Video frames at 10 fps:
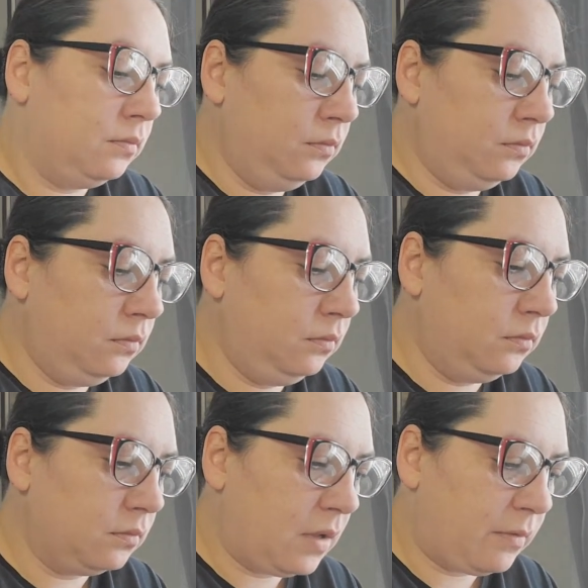
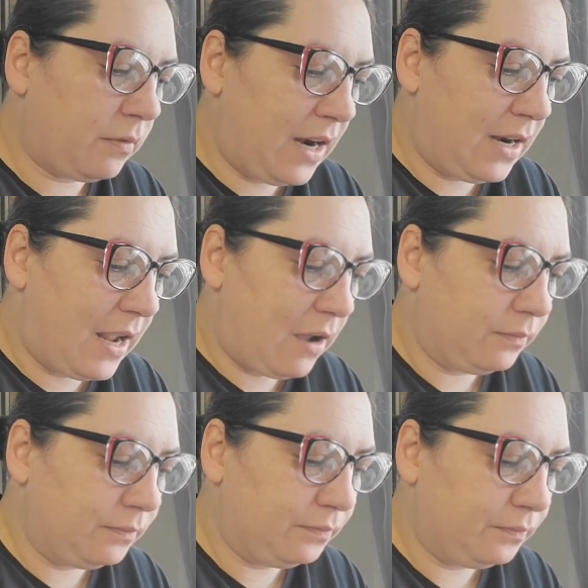I'm gonna write it down
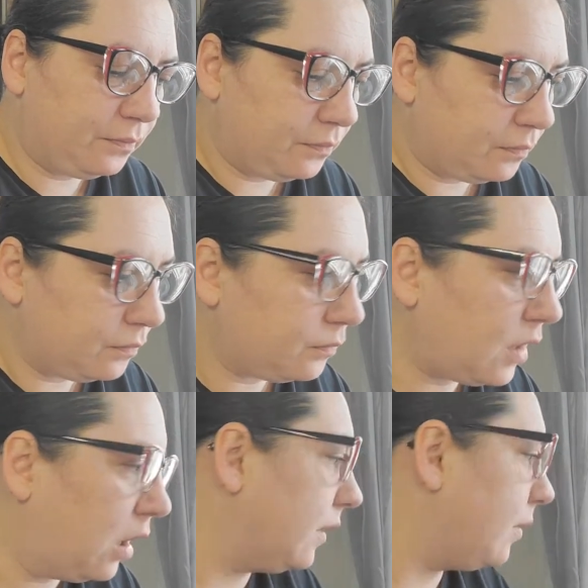
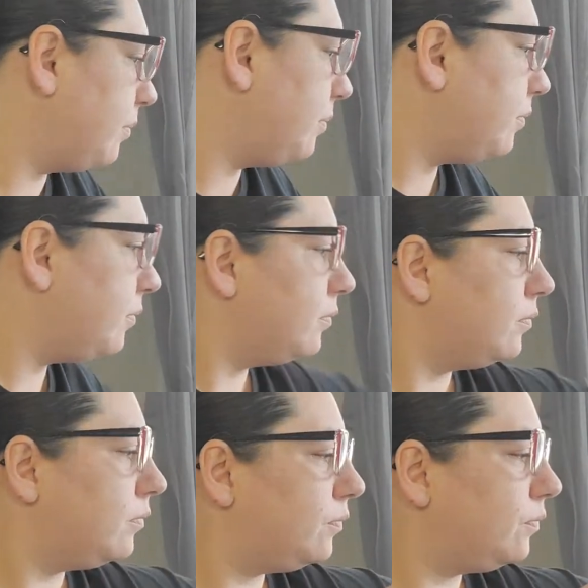on them
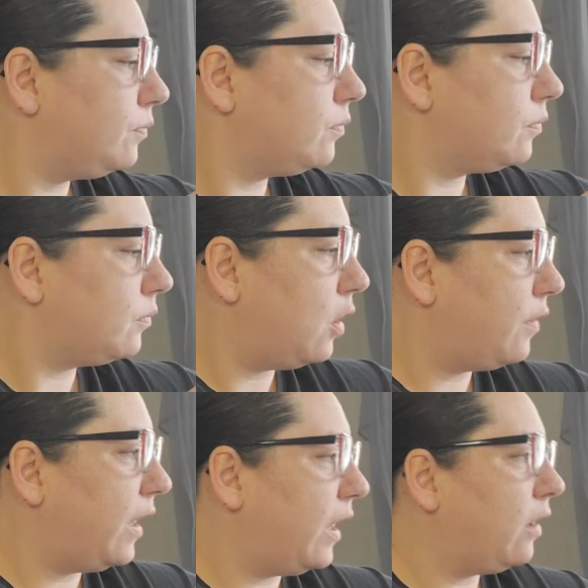
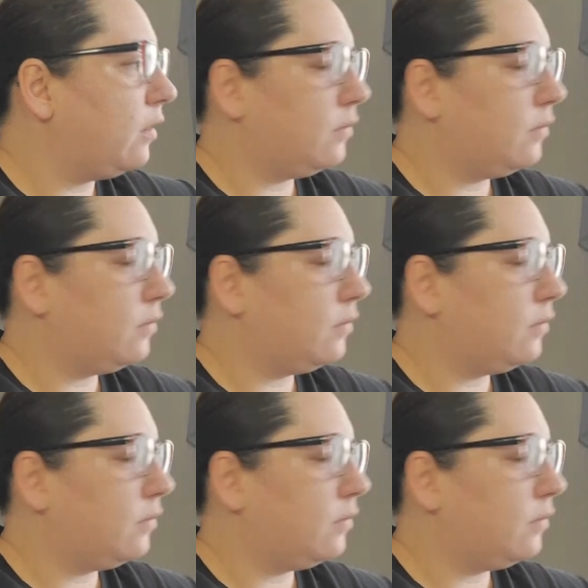over here.